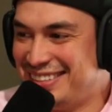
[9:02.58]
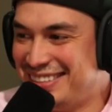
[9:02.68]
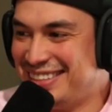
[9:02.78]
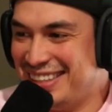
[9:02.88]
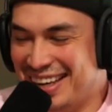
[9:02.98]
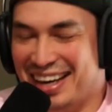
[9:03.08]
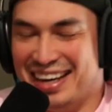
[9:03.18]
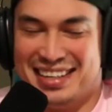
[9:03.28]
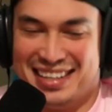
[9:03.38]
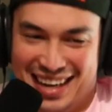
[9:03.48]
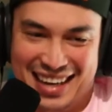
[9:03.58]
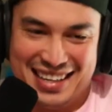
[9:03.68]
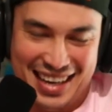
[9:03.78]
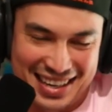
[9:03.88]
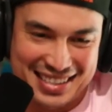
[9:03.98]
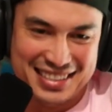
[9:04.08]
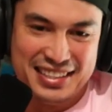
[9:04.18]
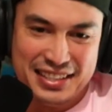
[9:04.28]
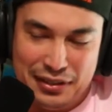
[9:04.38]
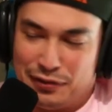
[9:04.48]
Yeah,
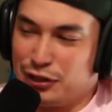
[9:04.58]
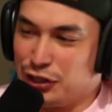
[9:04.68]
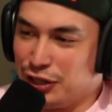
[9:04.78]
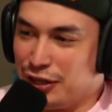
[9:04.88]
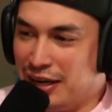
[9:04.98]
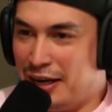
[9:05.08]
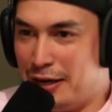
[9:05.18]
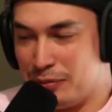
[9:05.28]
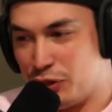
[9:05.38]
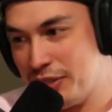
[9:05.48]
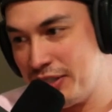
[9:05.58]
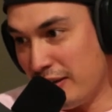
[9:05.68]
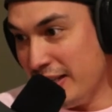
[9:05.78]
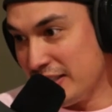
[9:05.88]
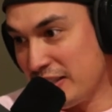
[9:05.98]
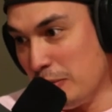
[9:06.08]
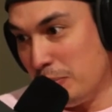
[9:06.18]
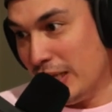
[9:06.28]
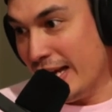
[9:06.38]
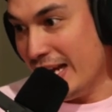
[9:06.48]
for sure. So it's gonna
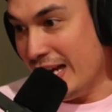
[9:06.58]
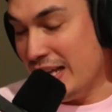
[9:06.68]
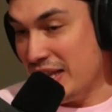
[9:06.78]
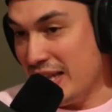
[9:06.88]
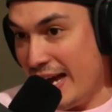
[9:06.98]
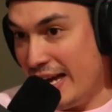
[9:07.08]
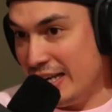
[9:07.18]
play in that